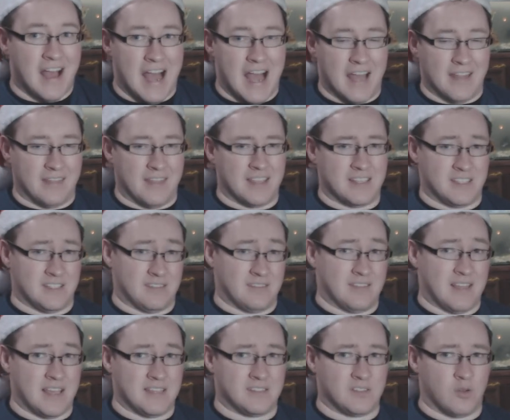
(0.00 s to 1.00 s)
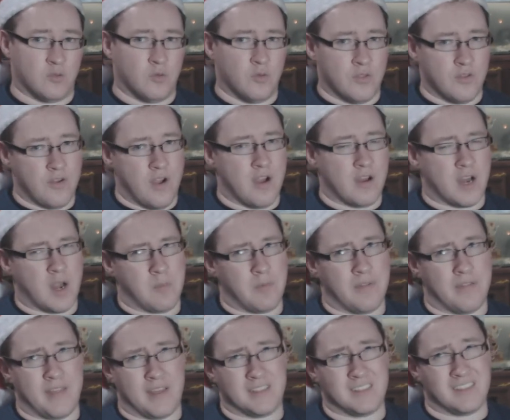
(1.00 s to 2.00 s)
and this although there are a
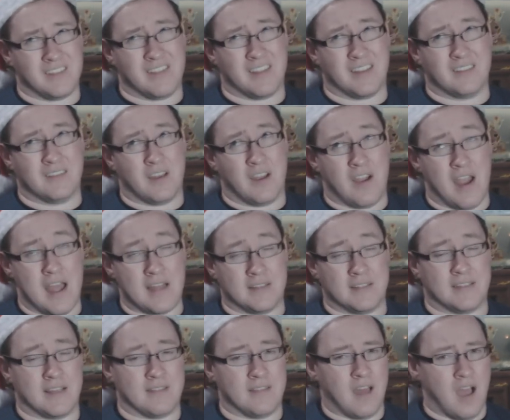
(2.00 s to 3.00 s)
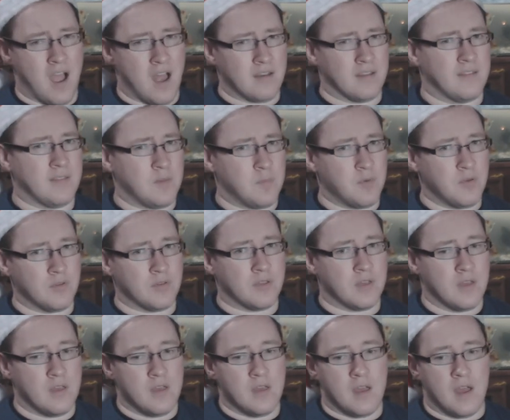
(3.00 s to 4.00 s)
couple of things I think that are added in that aren't in the book,
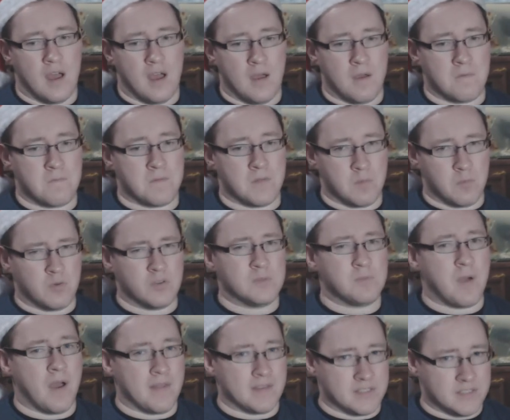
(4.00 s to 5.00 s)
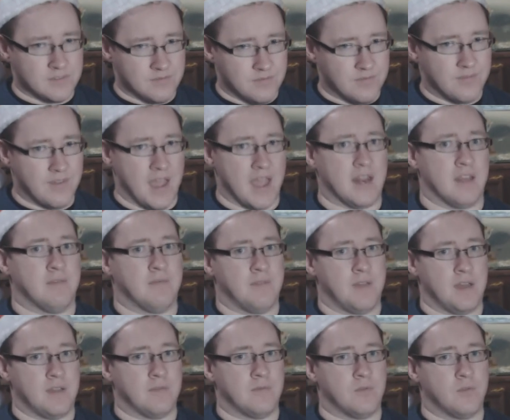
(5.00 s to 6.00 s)
for the most part this is very
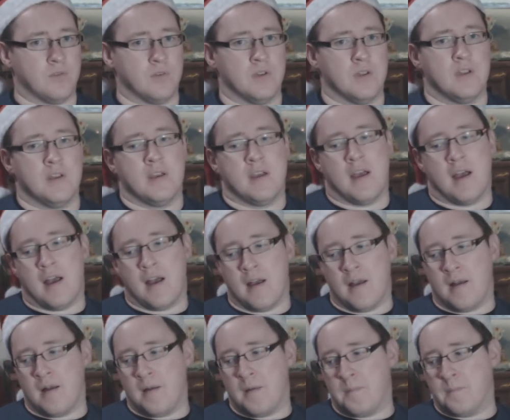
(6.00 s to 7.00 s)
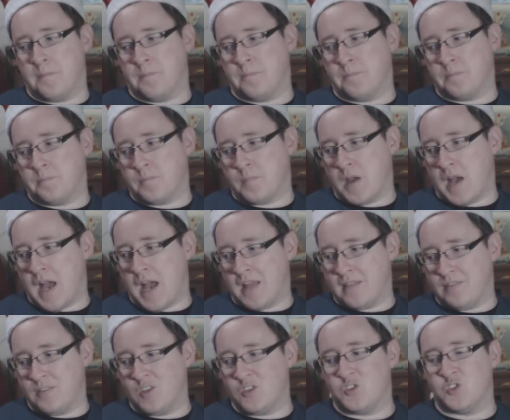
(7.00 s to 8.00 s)
faithful.
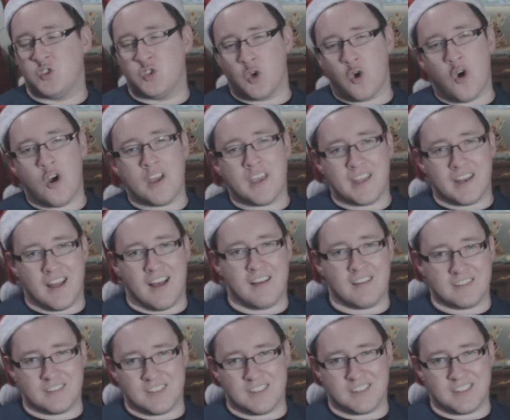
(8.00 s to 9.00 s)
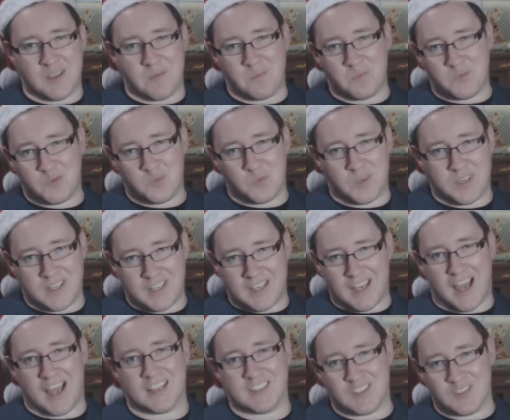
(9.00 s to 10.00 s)
And the joy in Alistair Sims when he
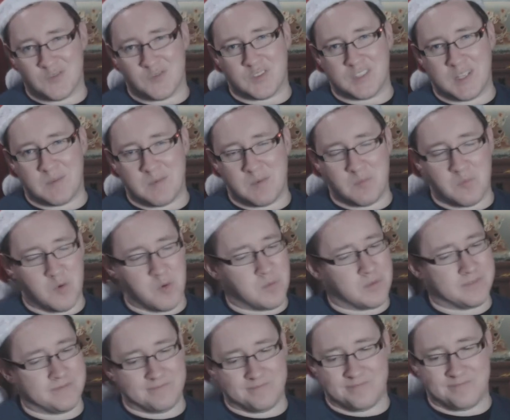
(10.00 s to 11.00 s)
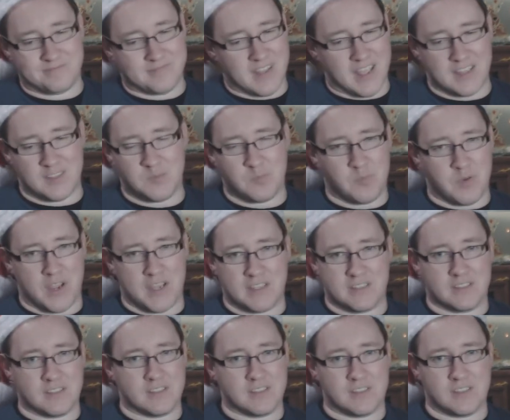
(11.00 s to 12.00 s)
has his redeeming moment, it's
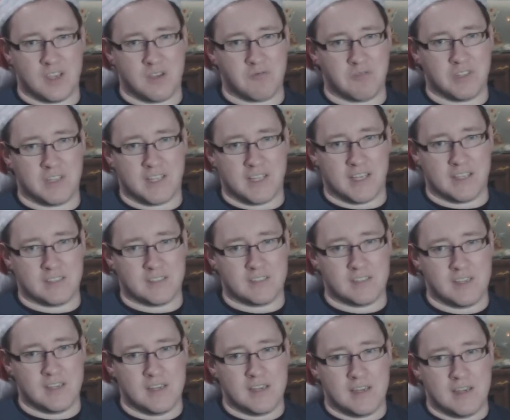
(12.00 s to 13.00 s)
priceless. It really is.